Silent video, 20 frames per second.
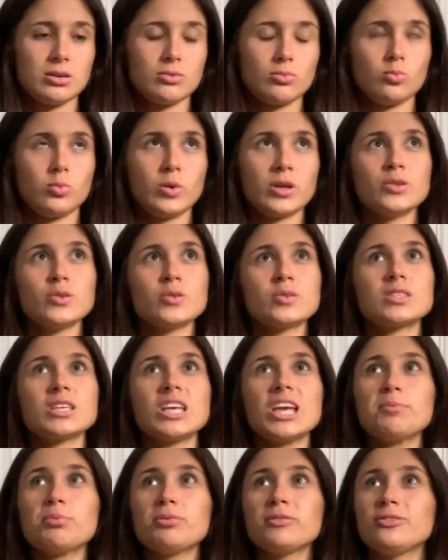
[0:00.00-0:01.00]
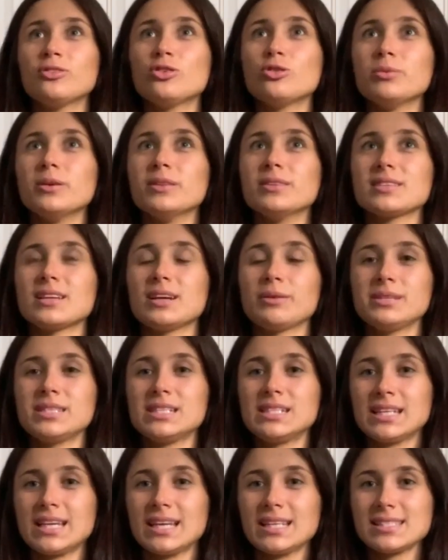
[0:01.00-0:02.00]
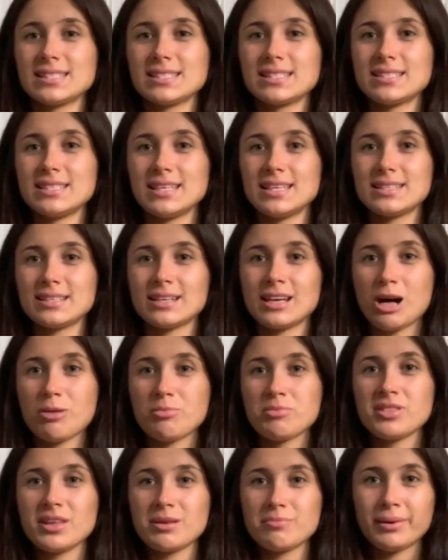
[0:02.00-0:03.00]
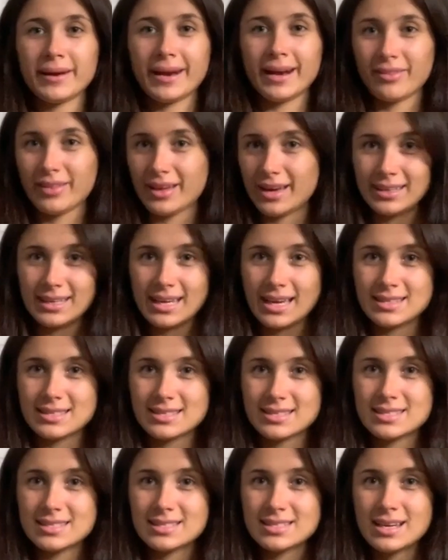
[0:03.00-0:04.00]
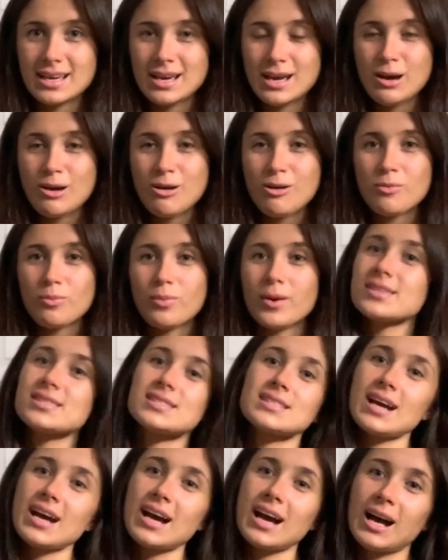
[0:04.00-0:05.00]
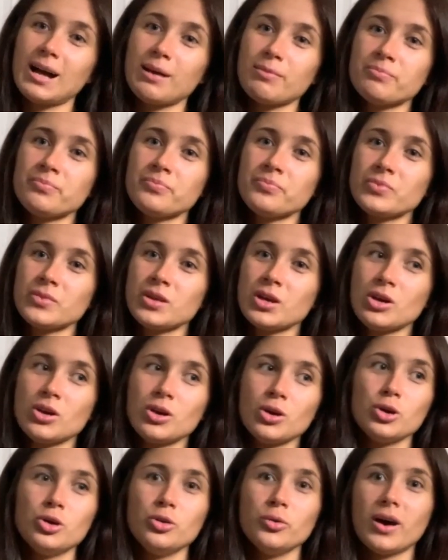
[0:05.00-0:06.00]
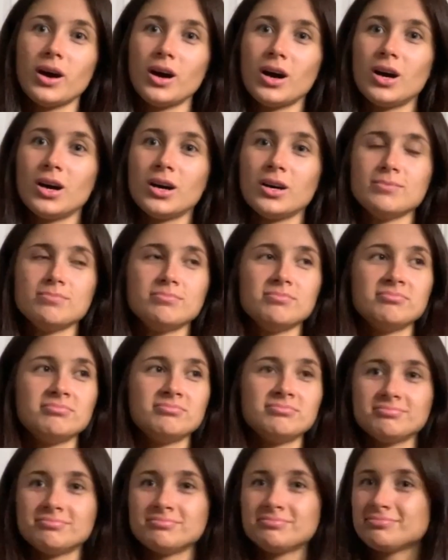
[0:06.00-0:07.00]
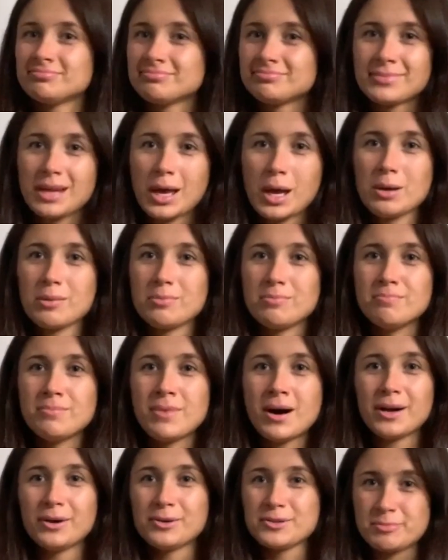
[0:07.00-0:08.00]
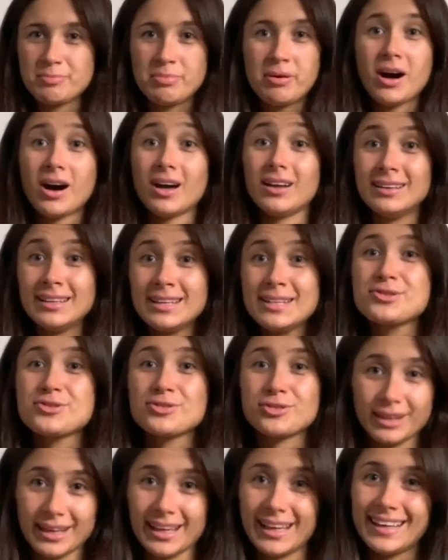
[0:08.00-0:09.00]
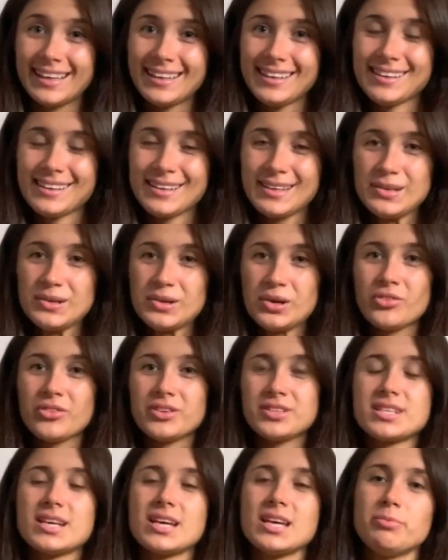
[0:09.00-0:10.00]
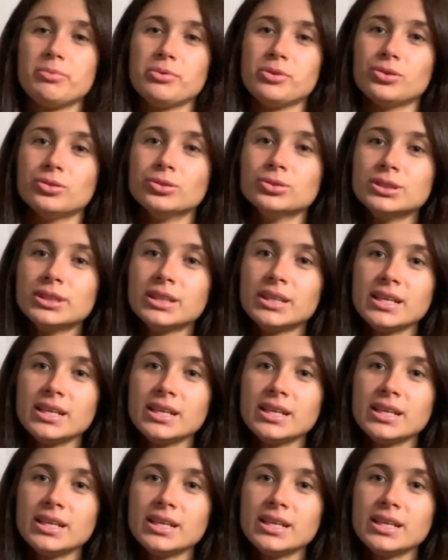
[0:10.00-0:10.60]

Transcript: when you see a performance like we did against City to come and then play like that against West Ham, who are miles apart, literally on the table,